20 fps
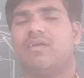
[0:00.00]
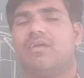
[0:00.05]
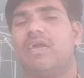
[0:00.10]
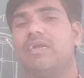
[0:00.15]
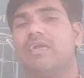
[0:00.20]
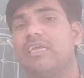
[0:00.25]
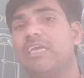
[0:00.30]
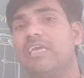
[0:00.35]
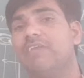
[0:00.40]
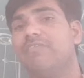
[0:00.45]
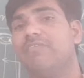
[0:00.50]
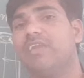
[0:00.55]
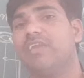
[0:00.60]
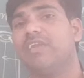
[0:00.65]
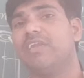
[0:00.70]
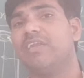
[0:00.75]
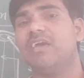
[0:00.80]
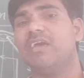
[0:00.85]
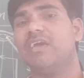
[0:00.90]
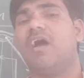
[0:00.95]
At
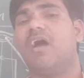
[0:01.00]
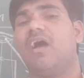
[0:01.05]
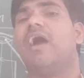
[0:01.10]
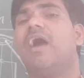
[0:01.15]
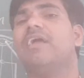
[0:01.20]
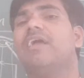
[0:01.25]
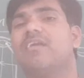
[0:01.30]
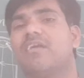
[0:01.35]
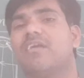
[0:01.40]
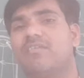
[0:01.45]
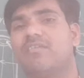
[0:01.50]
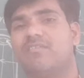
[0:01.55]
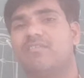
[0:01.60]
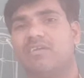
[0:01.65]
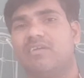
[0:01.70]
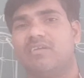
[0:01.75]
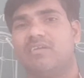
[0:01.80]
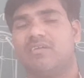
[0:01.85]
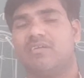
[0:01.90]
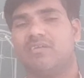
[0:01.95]
evening, high
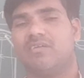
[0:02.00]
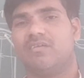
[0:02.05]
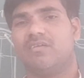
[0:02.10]
density.